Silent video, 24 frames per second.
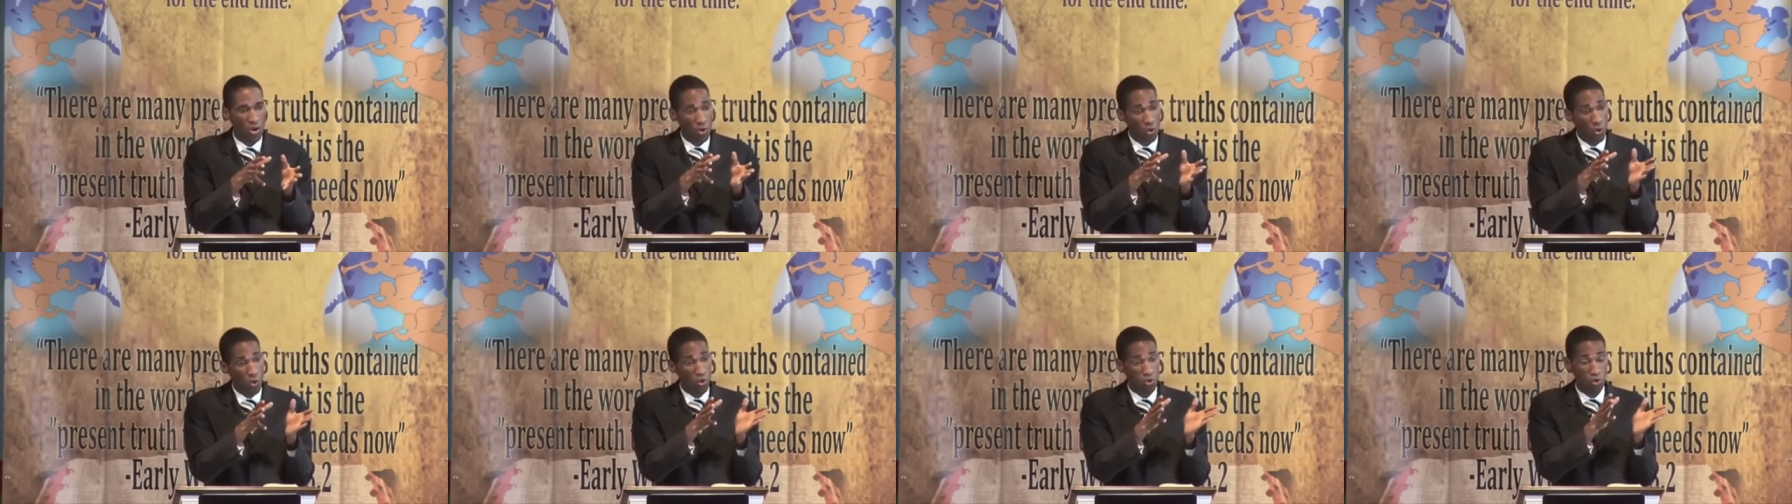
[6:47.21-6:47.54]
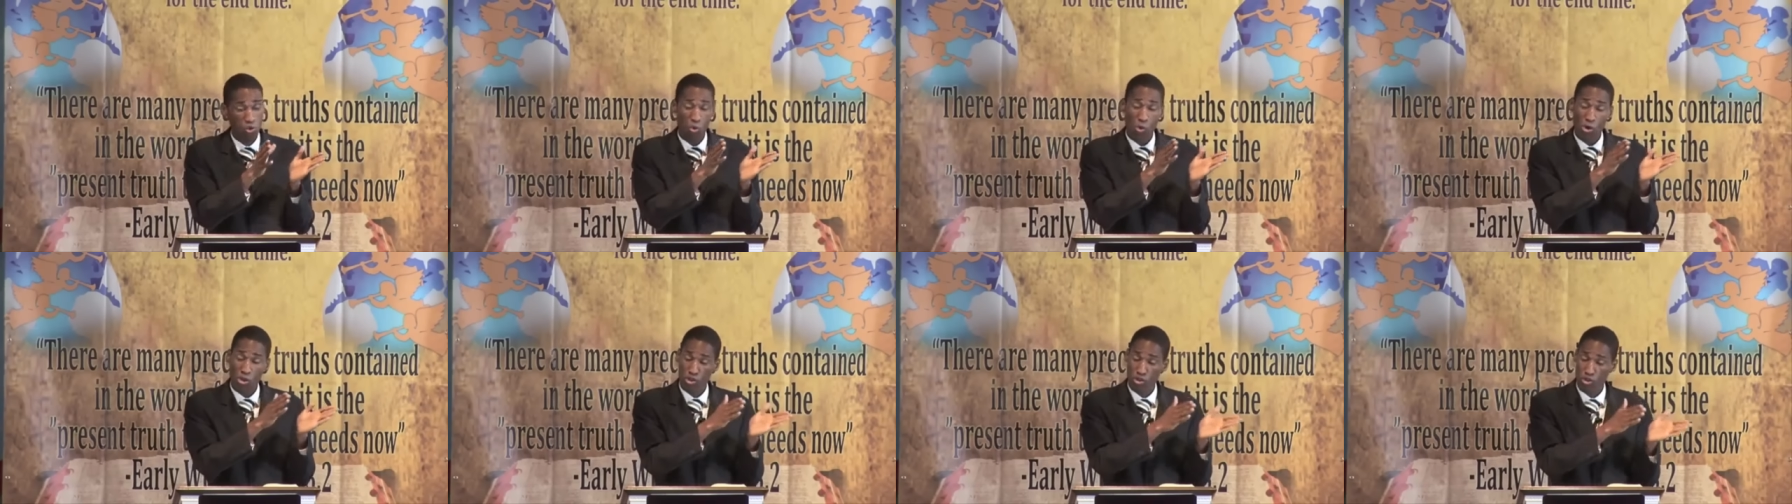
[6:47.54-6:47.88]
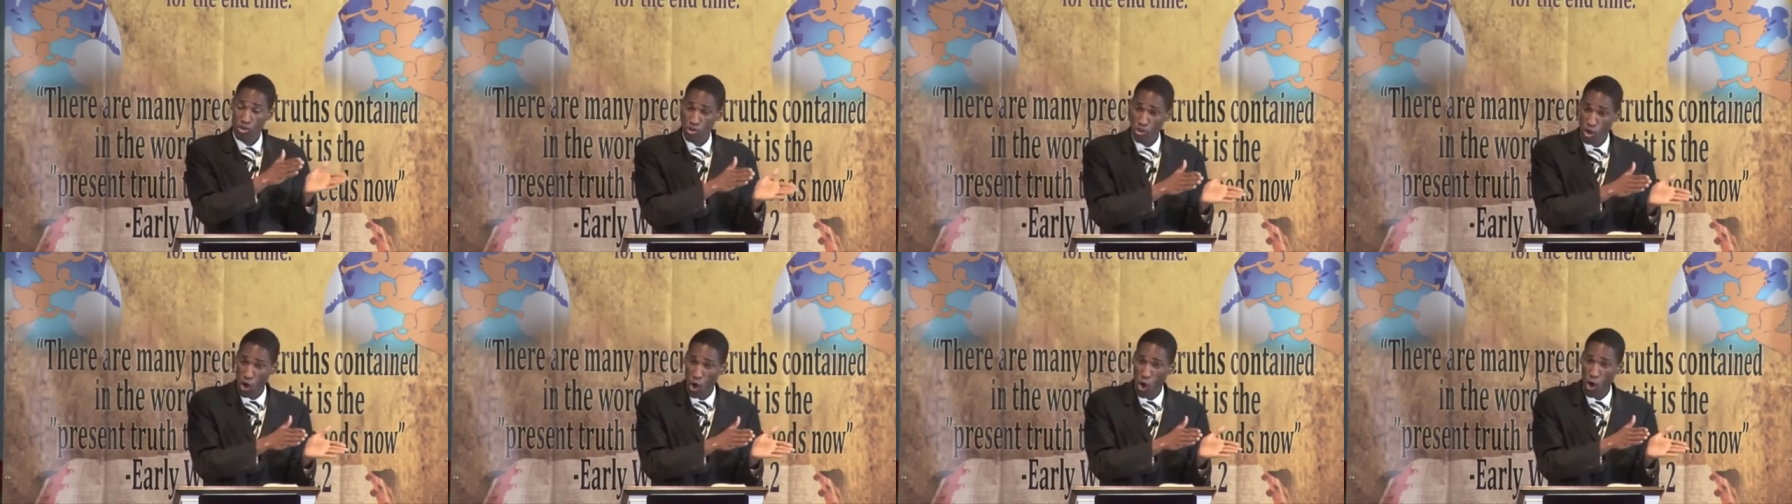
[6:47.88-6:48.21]
who
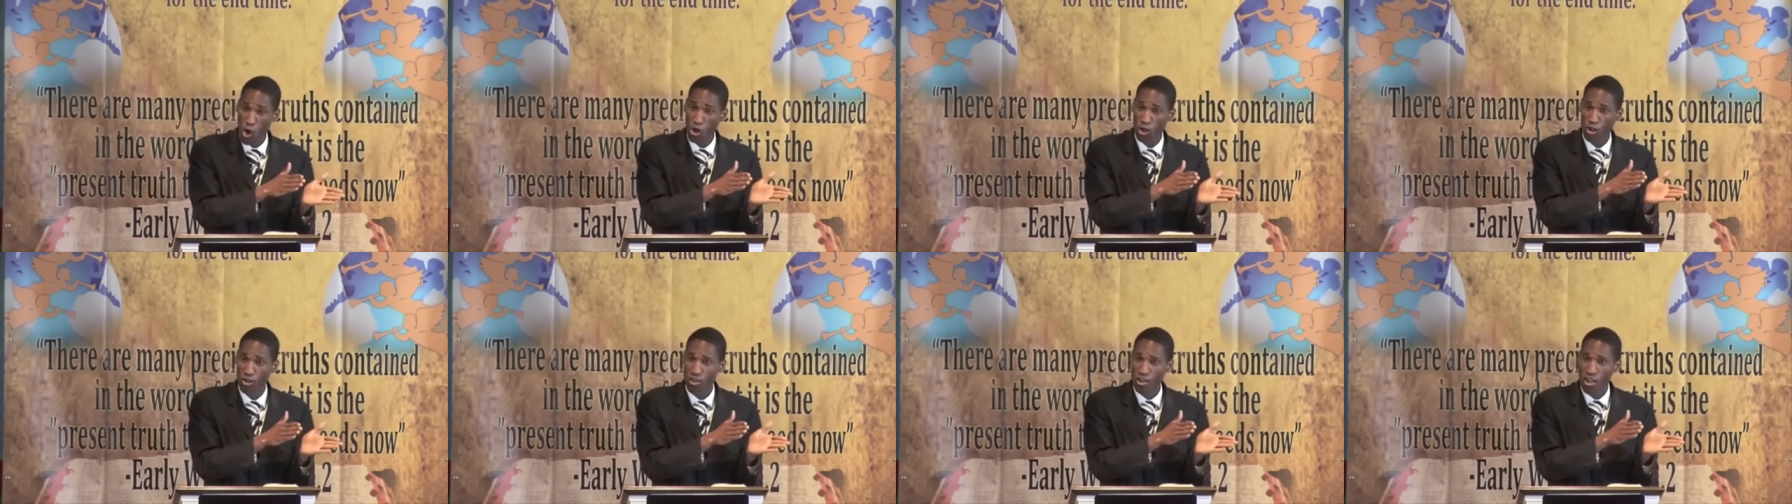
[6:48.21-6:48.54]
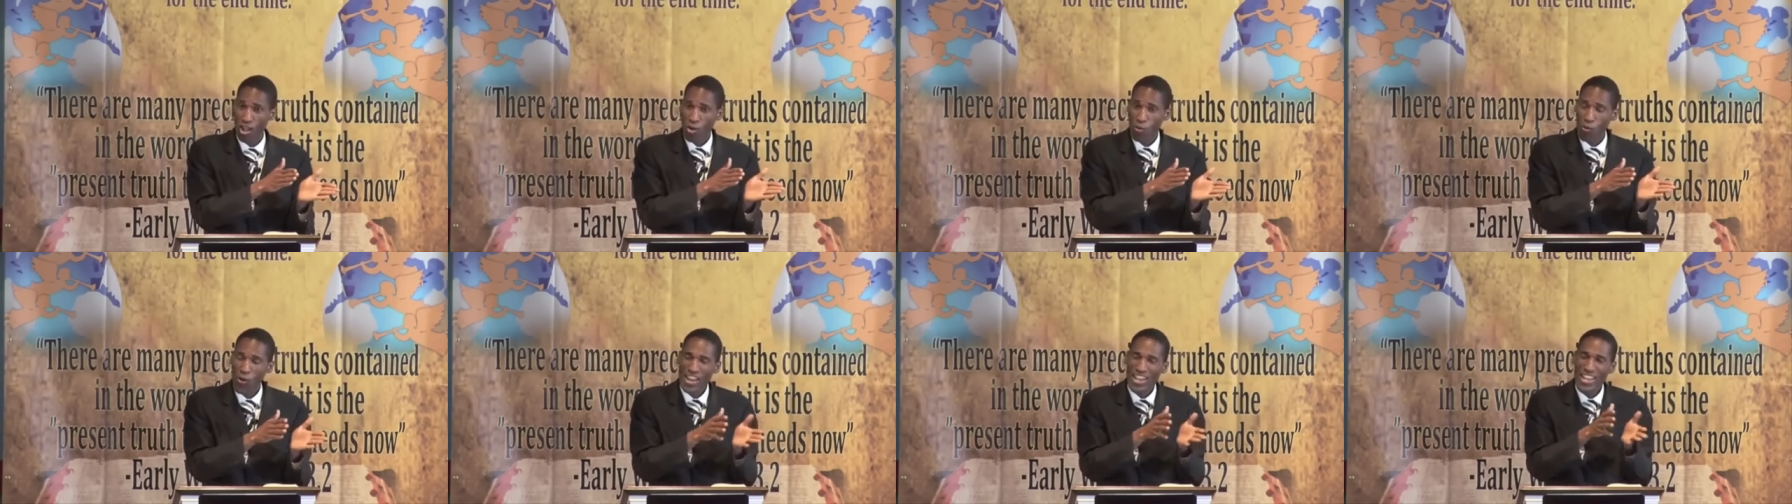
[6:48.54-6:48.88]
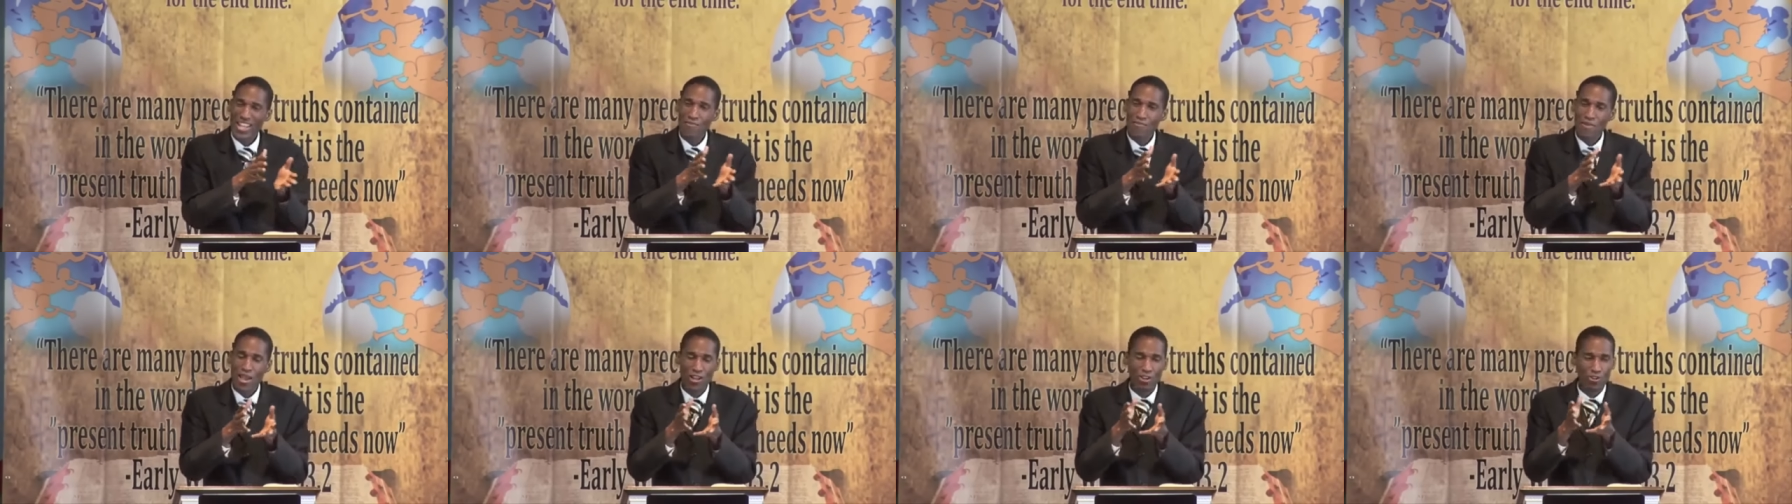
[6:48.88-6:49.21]
was Saul, when
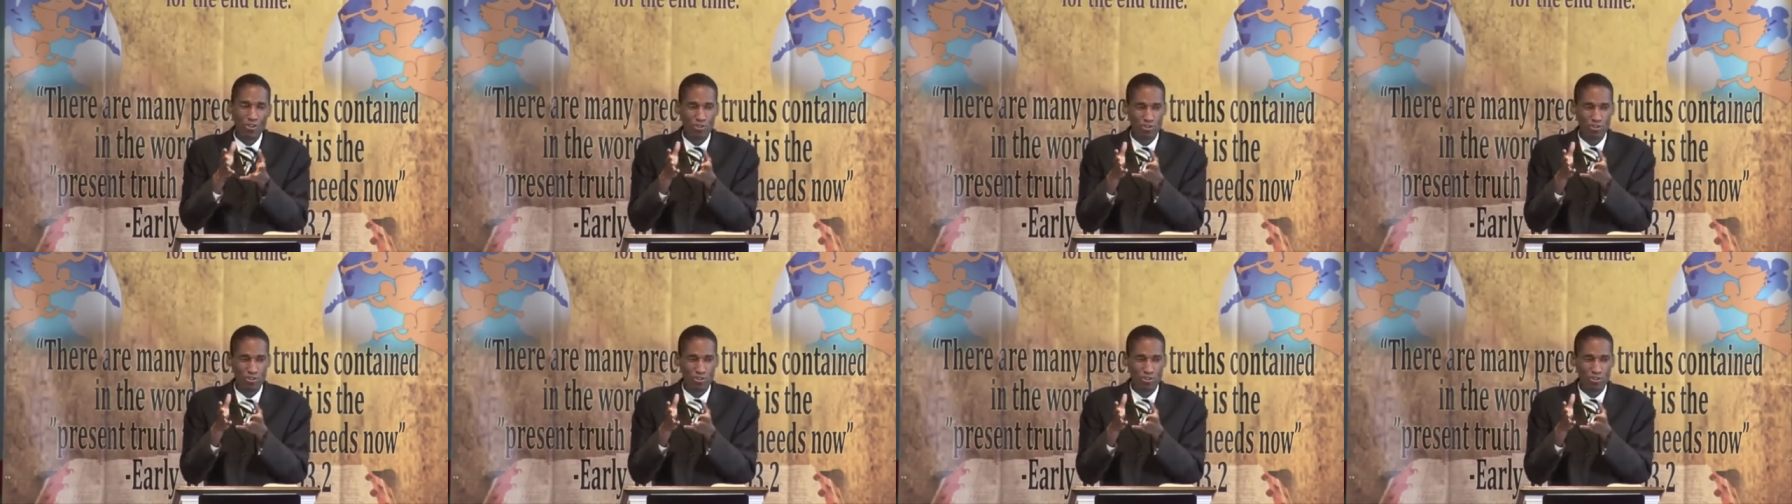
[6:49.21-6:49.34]
he met